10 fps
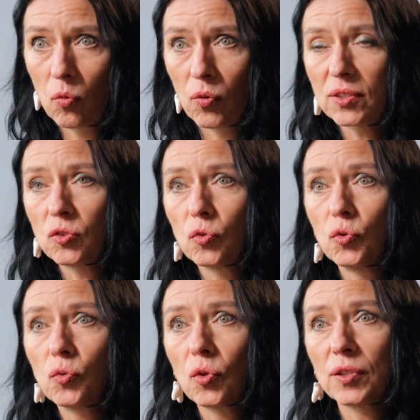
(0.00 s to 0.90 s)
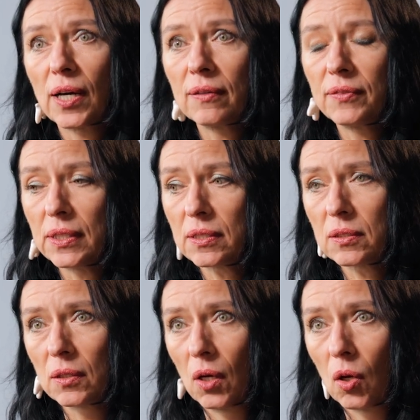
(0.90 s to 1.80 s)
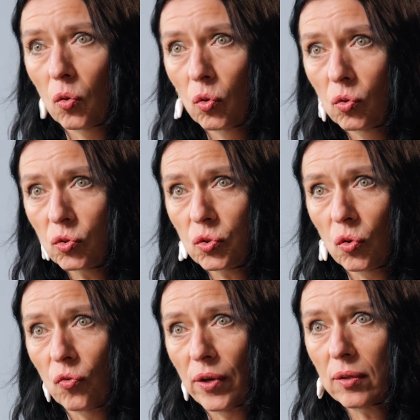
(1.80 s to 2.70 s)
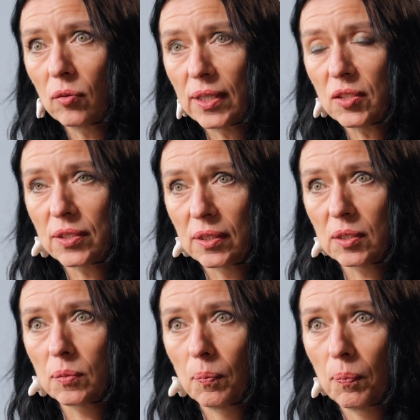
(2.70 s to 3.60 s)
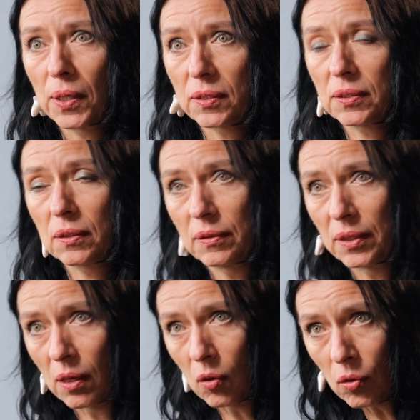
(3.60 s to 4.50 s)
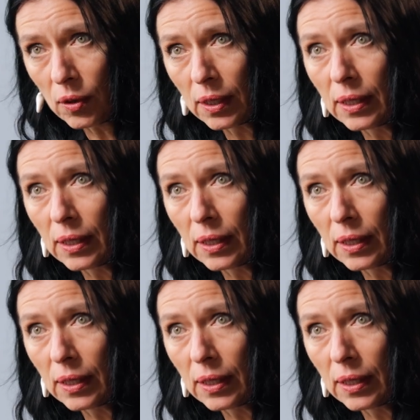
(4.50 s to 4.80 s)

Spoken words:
Once you do not have these laws or regulations passed now,